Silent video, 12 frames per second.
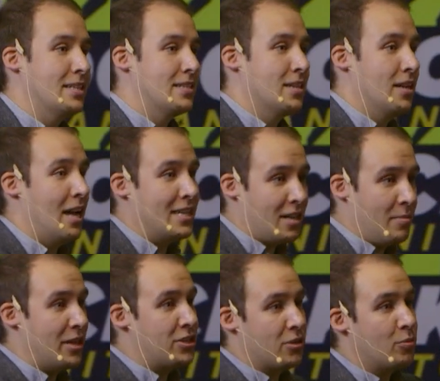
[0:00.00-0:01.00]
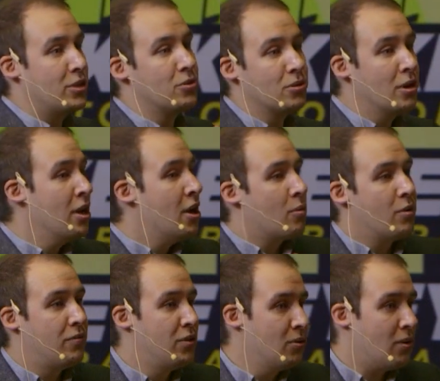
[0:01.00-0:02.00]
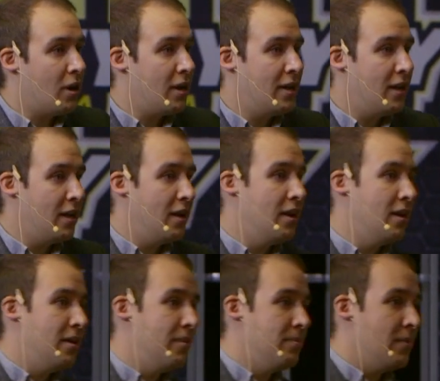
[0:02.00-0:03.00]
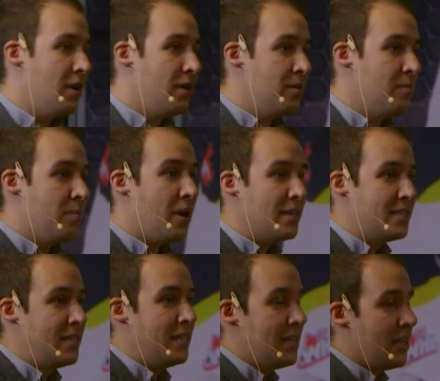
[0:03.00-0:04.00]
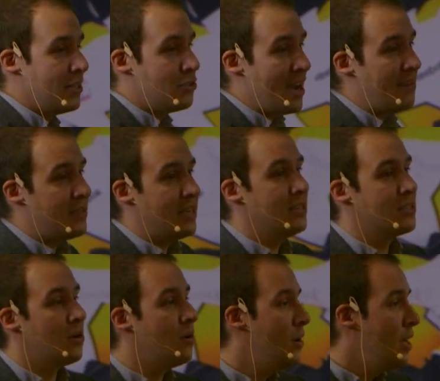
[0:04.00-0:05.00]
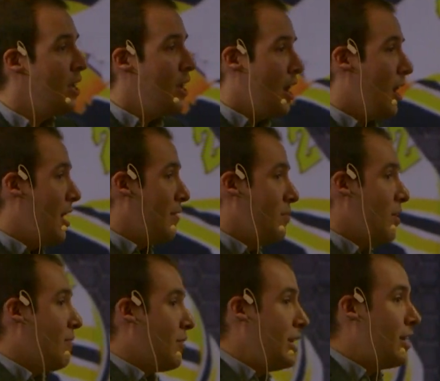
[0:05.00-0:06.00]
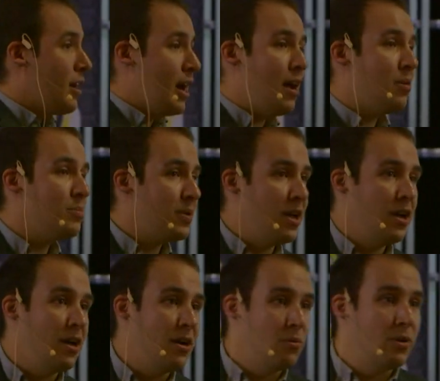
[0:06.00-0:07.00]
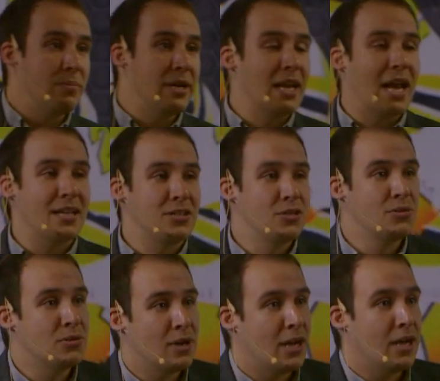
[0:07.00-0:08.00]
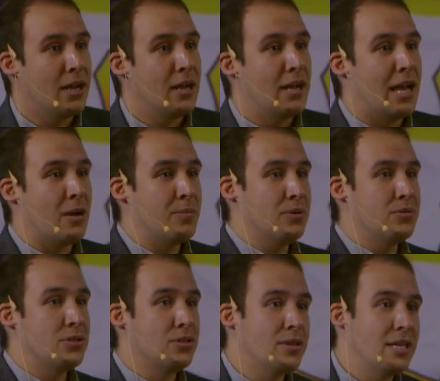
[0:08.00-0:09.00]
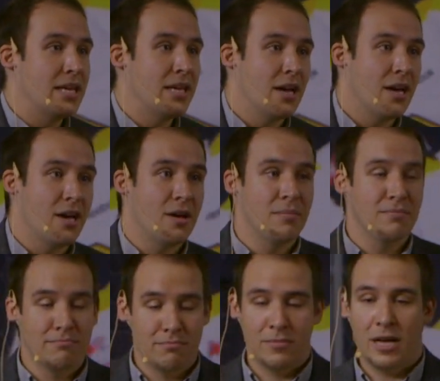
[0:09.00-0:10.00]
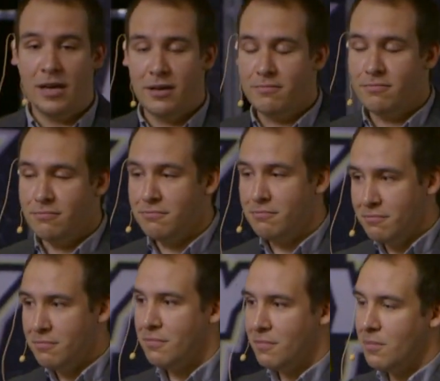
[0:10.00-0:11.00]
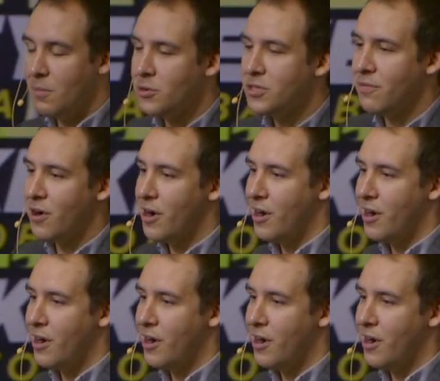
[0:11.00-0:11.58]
As I mentioned, we do review on policy drafting. So if you ever need our help, we'd be glad to help you to the best of